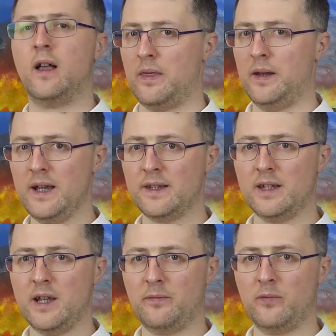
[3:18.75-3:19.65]
The next
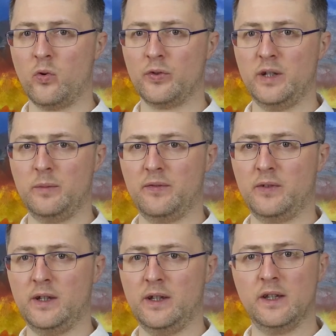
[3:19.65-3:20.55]
step for
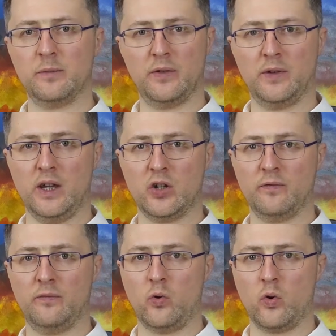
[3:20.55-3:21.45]
dBFT is modification
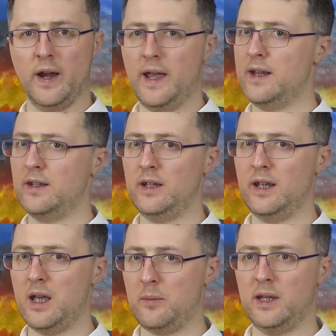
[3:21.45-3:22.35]
for
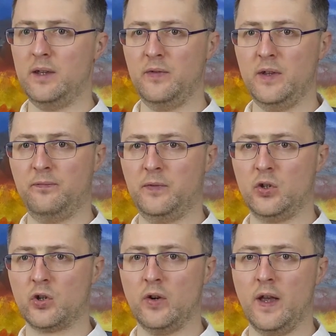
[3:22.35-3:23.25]
anti-MEV
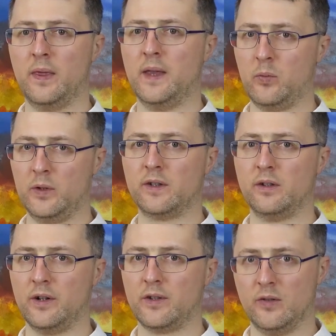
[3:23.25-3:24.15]
feature, and that will
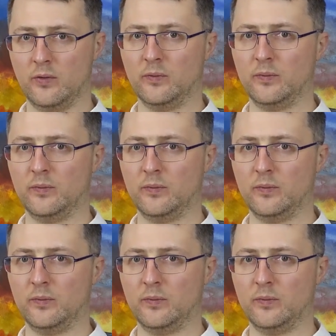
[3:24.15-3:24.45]
start soon.